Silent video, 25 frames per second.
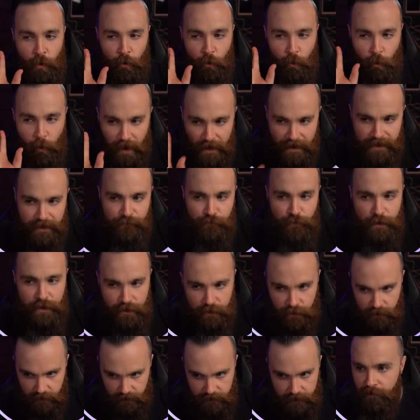What if we
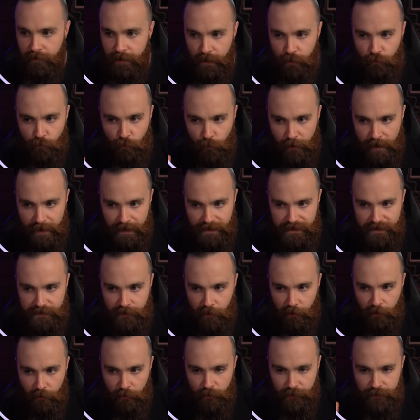could erase
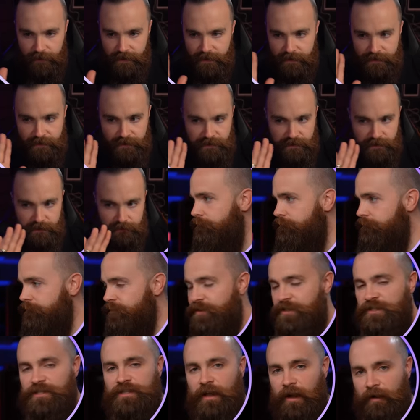all this
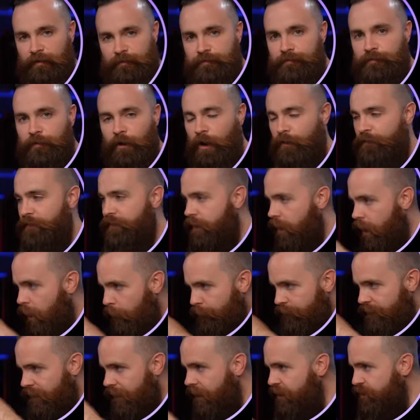stuff, all the
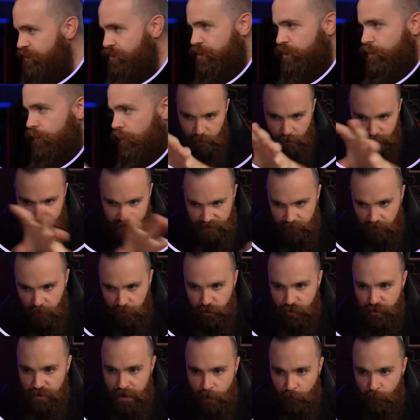complication, all the
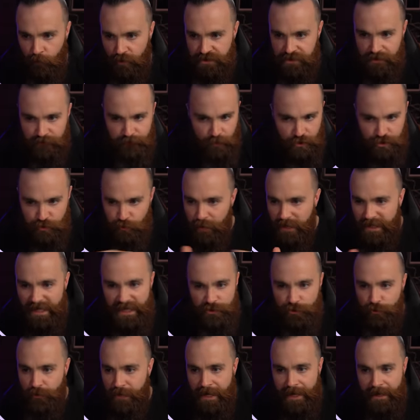Docker networks and the virtual
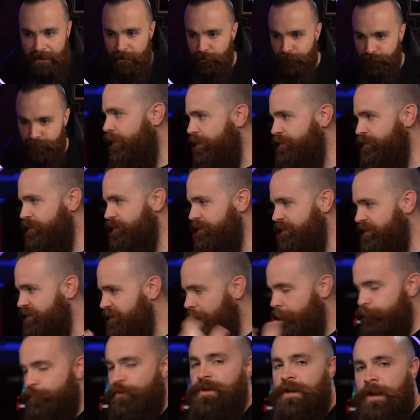Ethernet interfaces, the
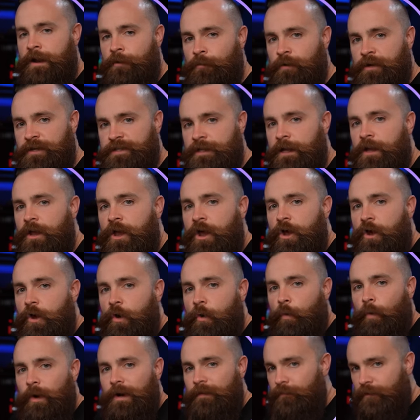separate networks?
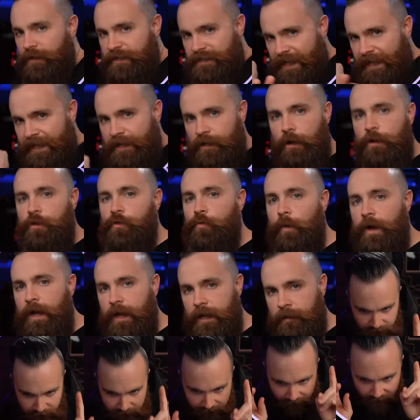What if we could take it all away
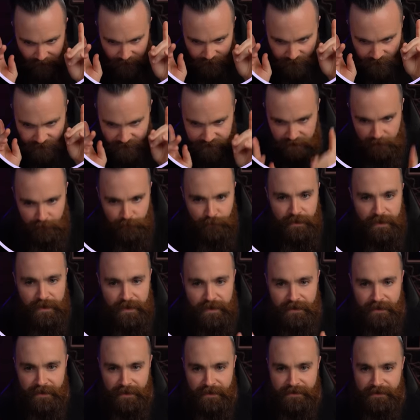and just simply
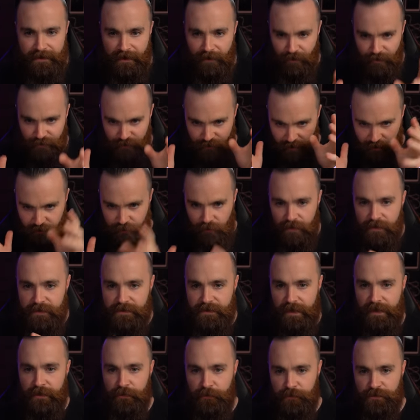connect our Docker
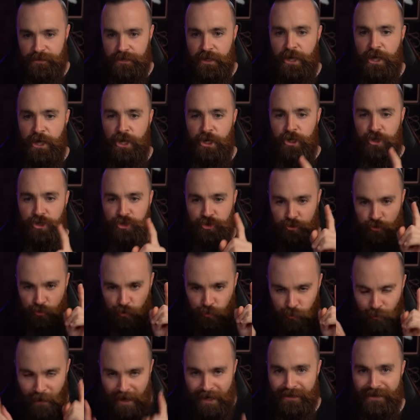containers
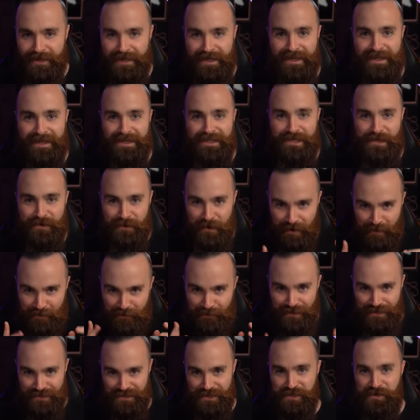directly to our
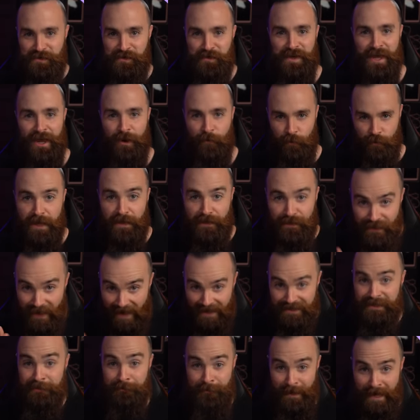physical network?
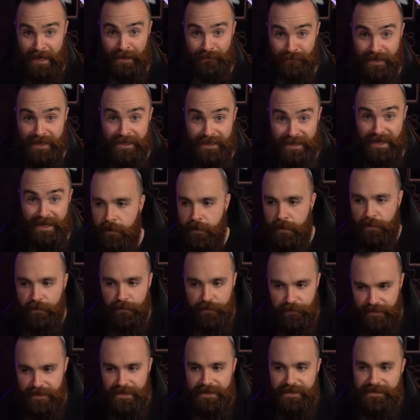That's a MACVLAN.
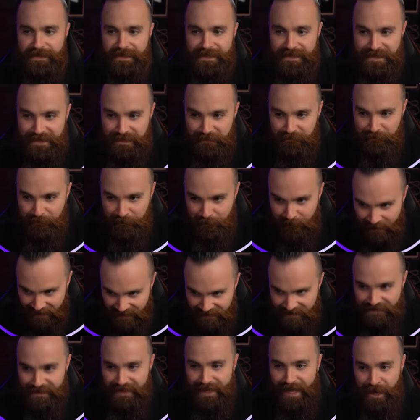This is
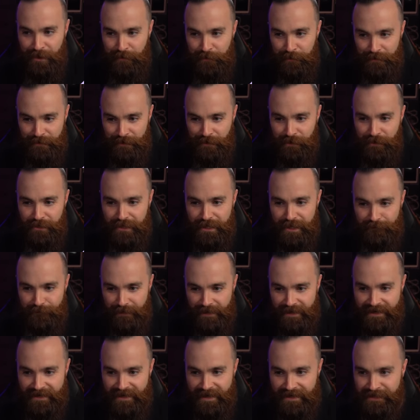basically how it would look if I
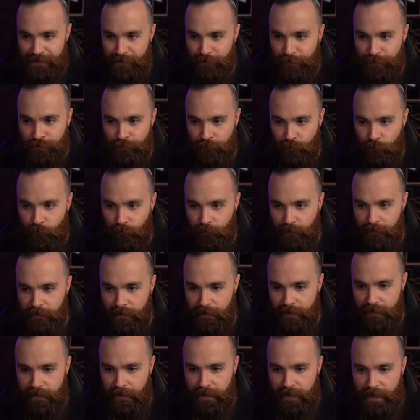connected Thor
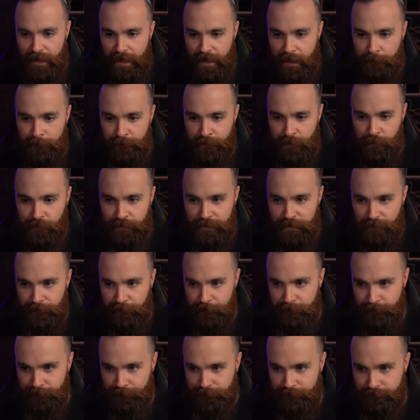and Mjolnir,
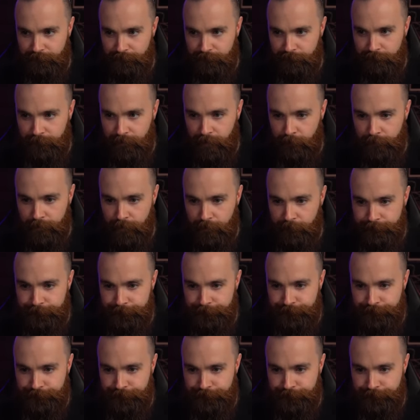yum yum,